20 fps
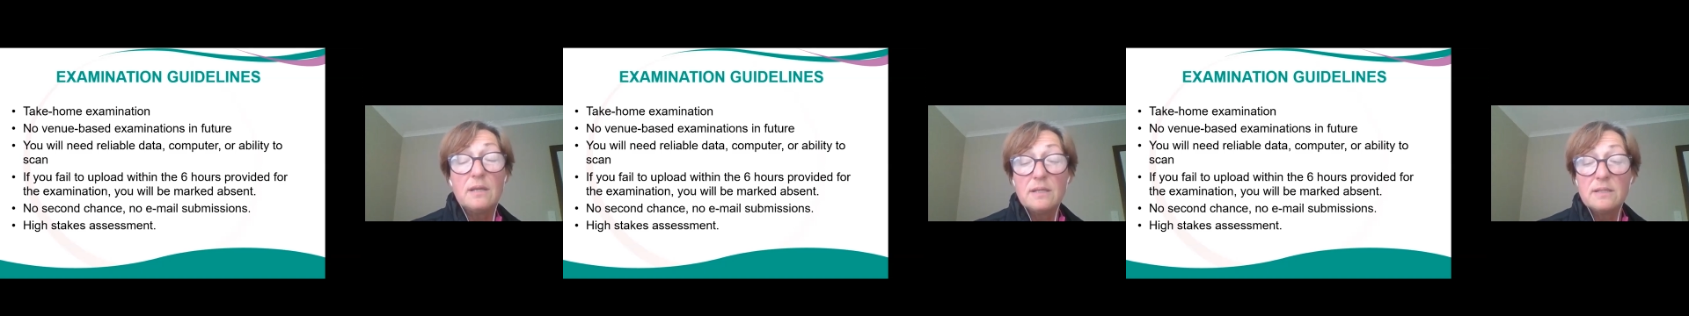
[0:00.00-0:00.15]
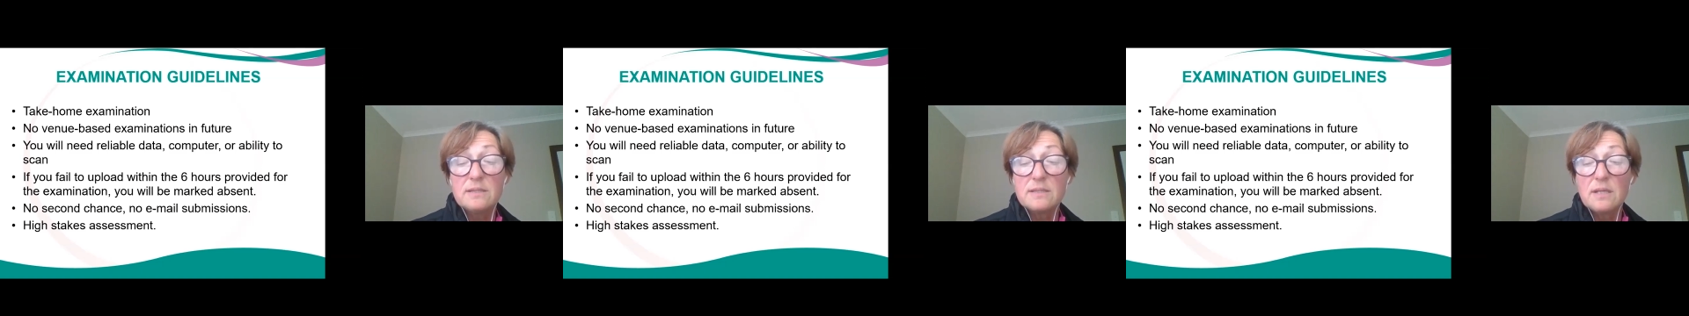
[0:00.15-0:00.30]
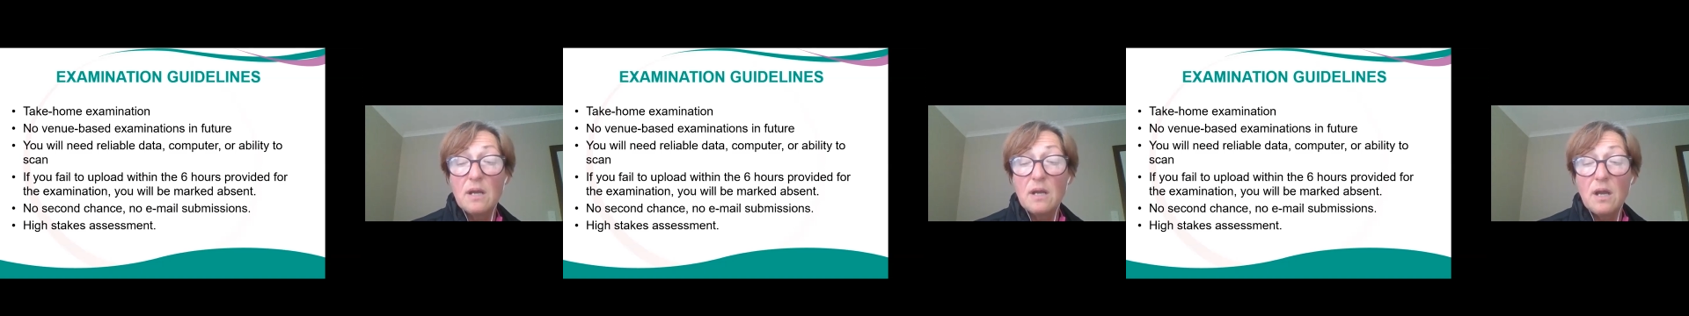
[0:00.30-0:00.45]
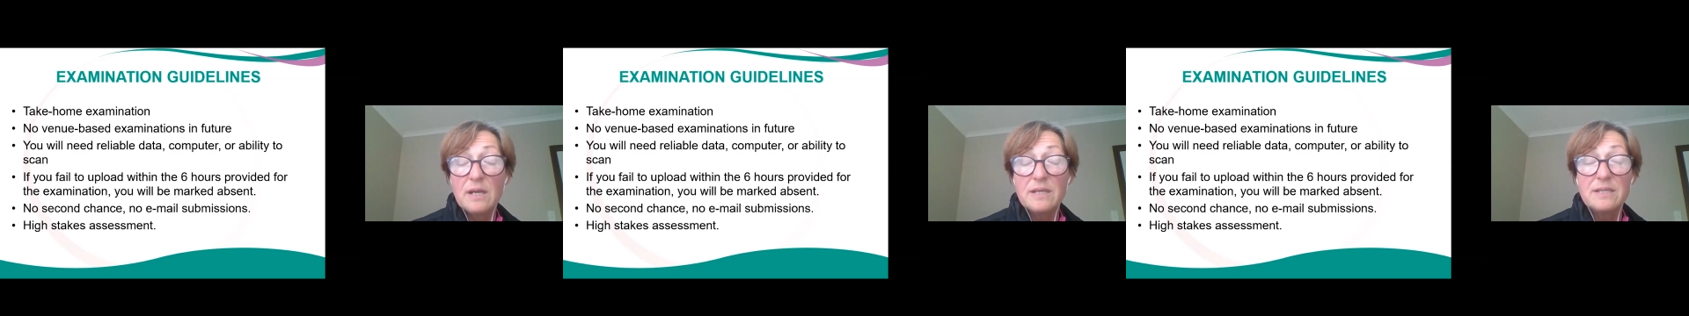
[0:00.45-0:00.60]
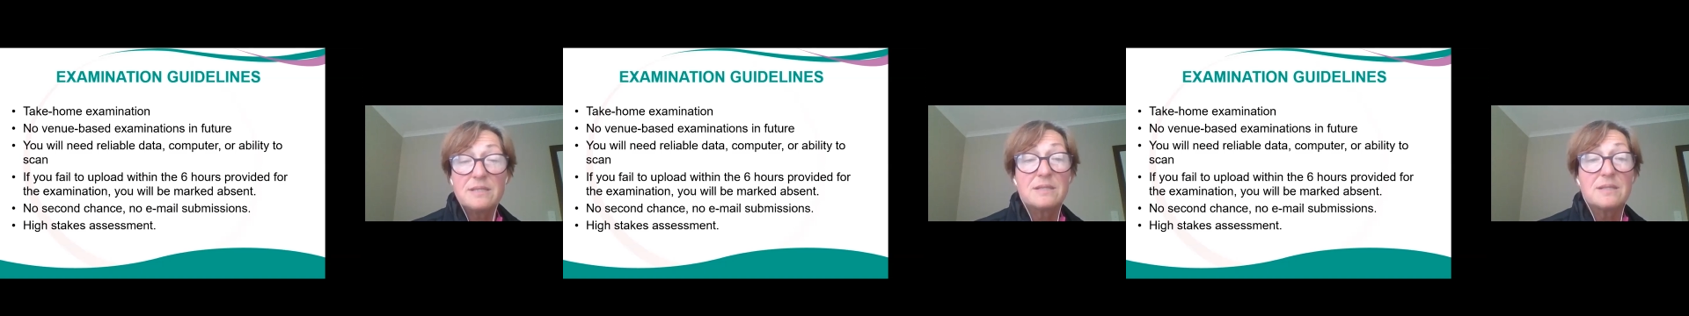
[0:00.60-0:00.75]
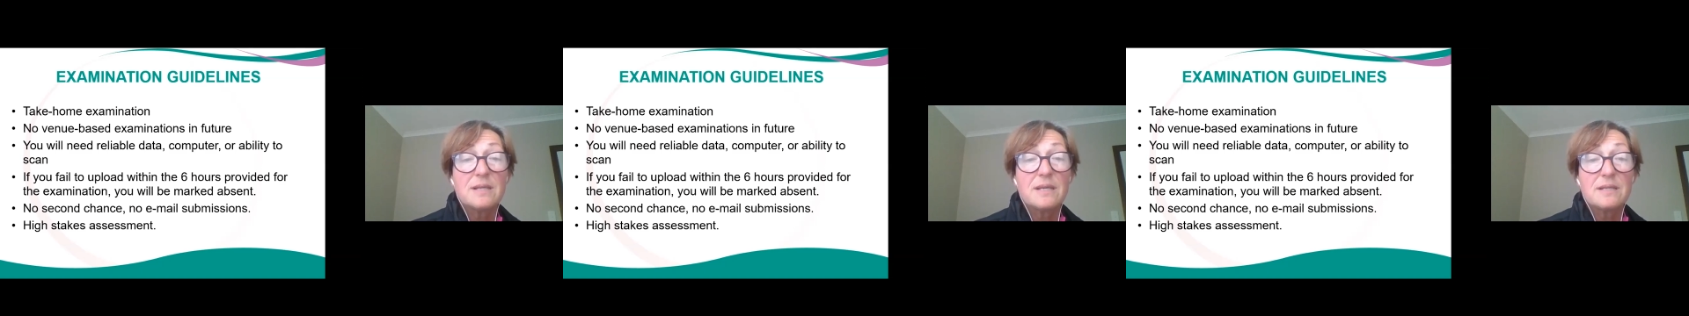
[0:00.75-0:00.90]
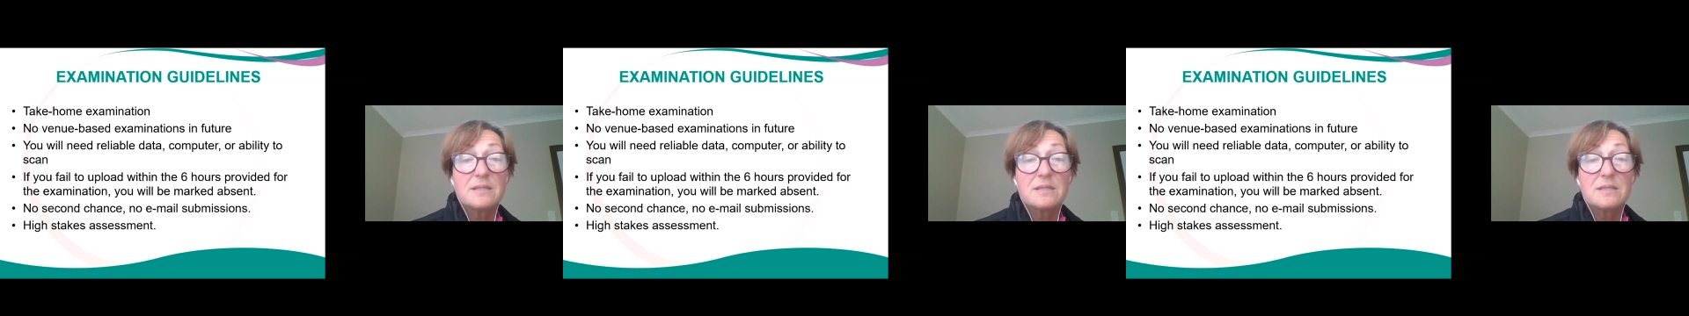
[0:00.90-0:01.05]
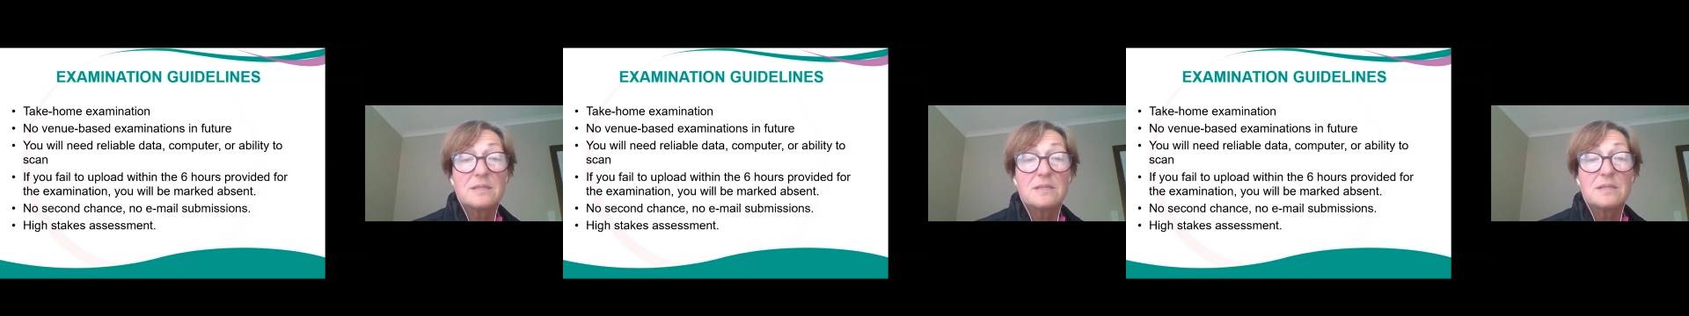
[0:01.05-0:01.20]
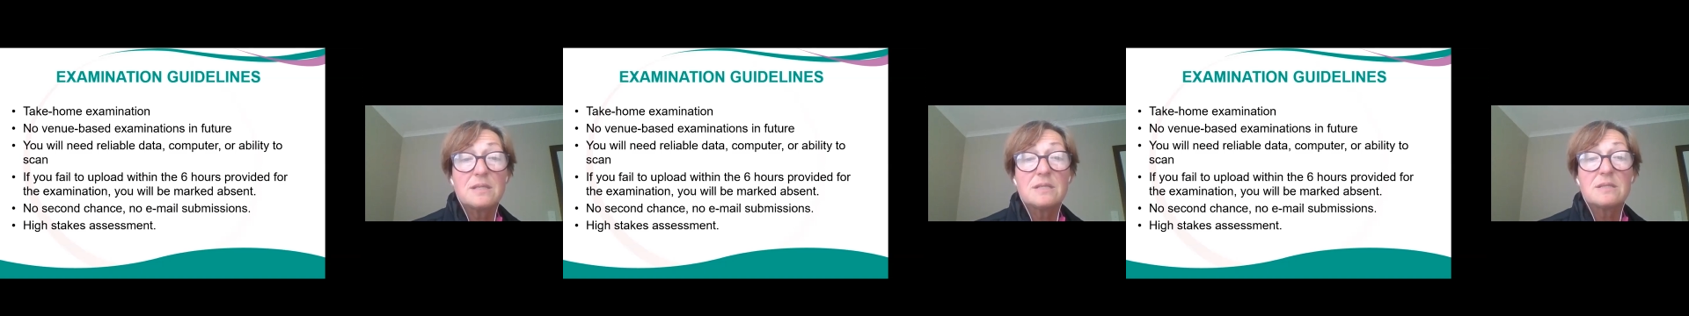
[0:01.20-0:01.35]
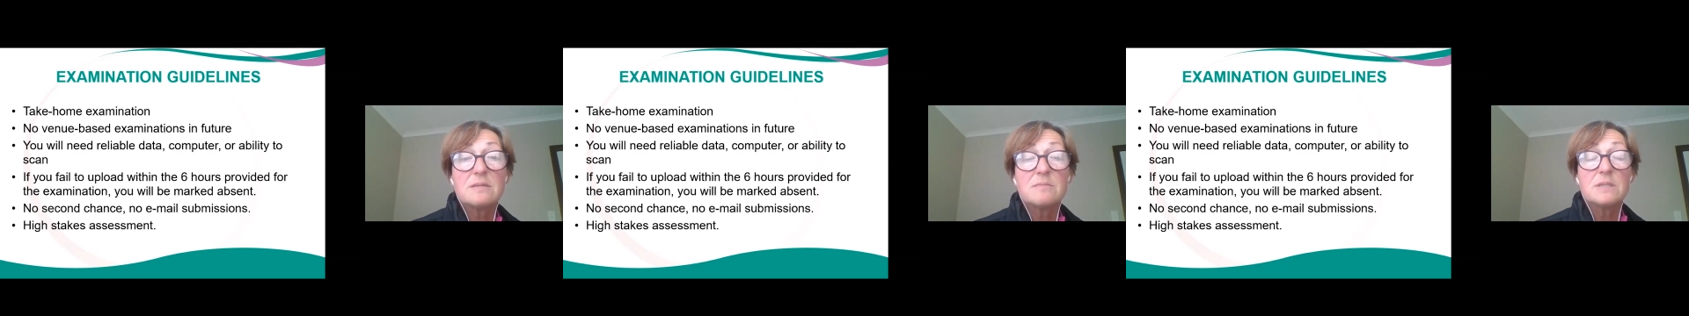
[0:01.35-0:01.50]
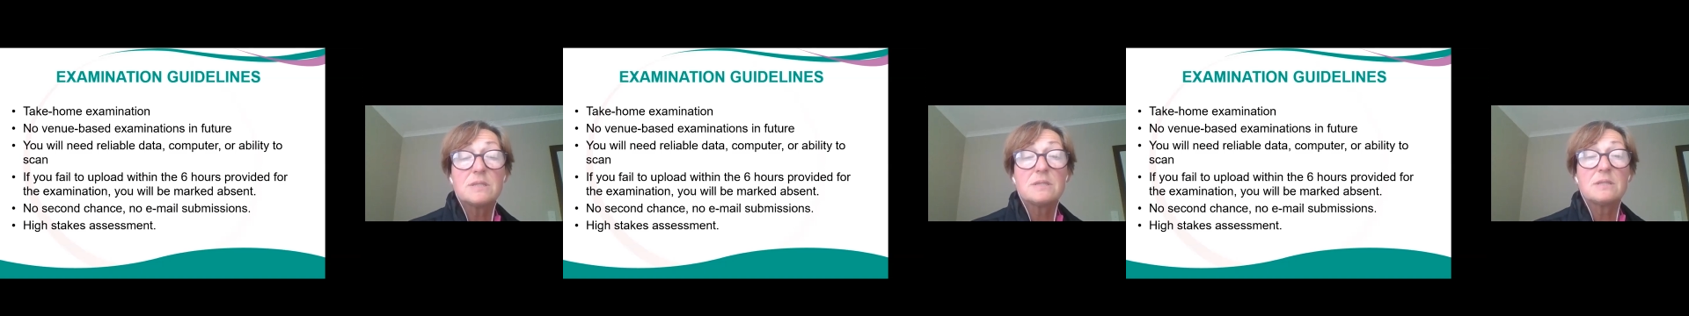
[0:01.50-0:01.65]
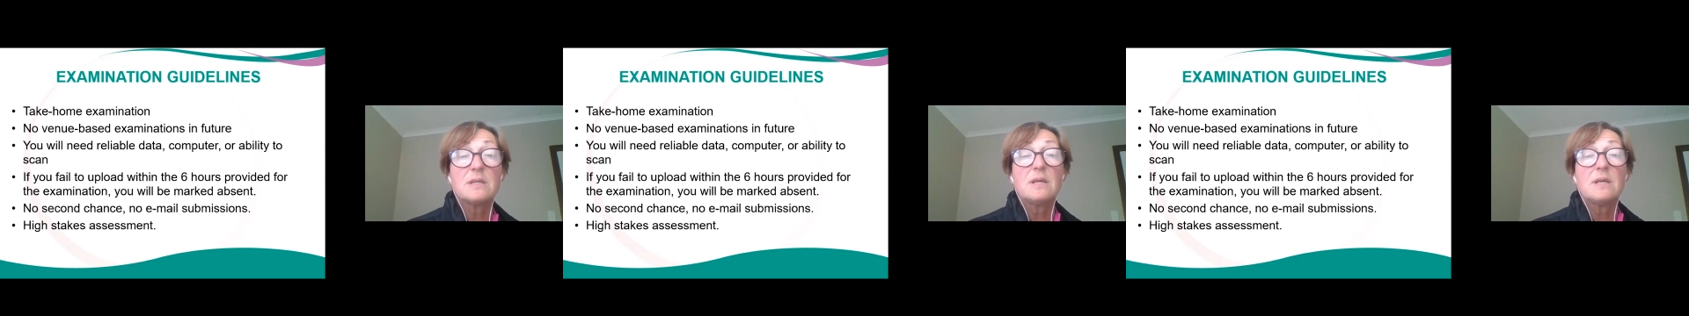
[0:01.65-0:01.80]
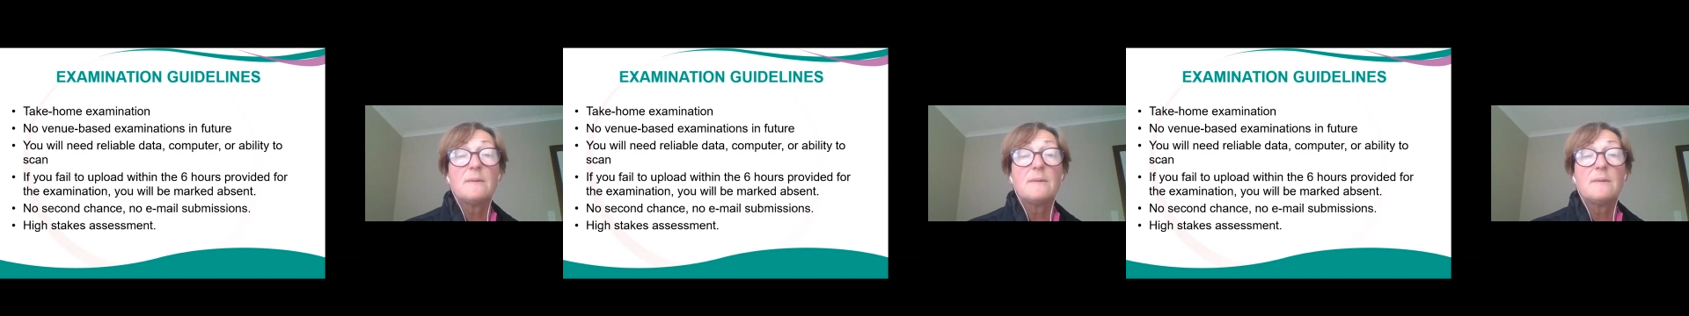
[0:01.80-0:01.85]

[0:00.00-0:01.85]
it's a high stakes assessment.